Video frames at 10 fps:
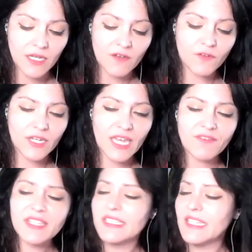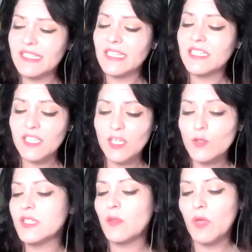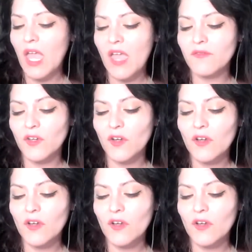Forgiveness doesn't excuse the behavior.